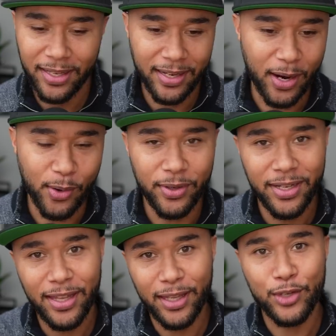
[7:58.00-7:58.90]
Now,
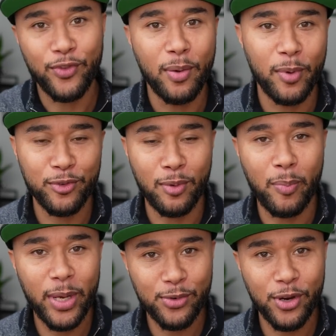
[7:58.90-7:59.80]
thanks very much for my
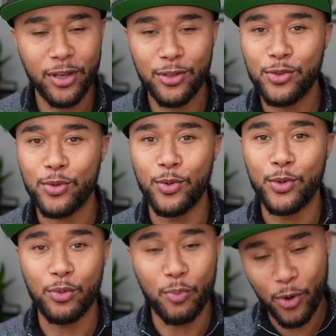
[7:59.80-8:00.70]
Patreons to
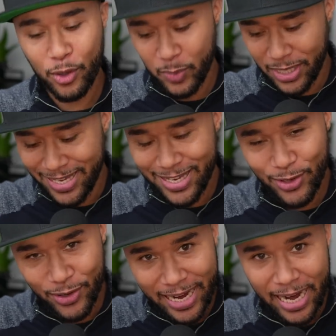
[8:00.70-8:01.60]
support me
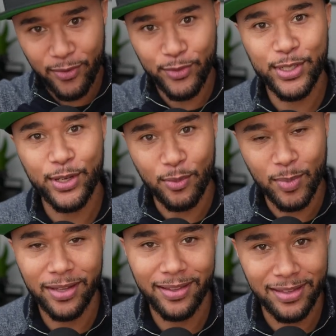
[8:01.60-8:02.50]
here every single
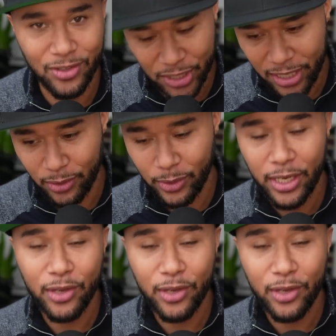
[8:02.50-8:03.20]
month in this channel.